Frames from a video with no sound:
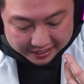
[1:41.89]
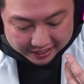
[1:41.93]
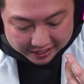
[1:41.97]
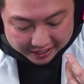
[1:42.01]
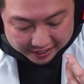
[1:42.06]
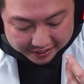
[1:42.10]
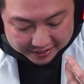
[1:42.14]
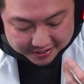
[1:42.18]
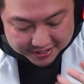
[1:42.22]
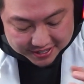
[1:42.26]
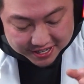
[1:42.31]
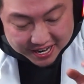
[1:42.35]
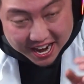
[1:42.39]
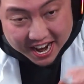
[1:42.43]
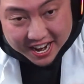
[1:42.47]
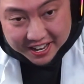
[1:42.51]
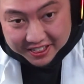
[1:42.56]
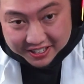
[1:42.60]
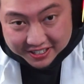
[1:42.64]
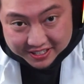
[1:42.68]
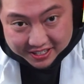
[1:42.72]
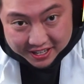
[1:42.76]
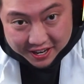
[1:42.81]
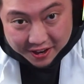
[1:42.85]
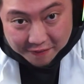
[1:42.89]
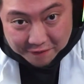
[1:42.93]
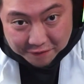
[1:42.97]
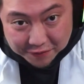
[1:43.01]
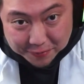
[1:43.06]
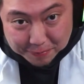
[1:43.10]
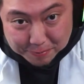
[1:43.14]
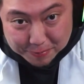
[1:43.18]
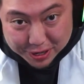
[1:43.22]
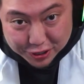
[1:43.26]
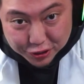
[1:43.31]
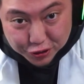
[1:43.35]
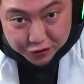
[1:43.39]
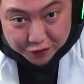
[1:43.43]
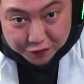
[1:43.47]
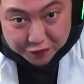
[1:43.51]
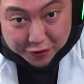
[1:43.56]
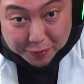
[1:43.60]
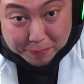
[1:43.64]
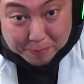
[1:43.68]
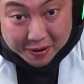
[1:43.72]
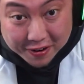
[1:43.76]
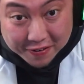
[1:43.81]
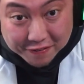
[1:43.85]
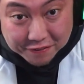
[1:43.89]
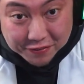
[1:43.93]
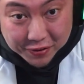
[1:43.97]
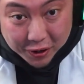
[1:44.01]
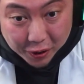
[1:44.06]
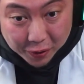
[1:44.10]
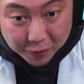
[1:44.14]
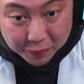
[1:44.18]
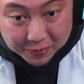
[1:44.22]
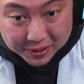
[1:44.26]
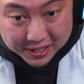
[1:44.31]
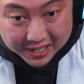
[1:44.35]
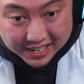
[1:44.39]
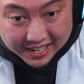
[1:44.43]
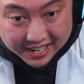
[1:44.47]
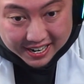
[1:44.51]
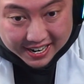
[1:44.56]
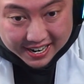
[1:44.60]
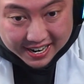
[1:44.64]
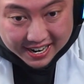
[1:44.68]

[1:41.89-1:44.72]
uh, take this information from my phone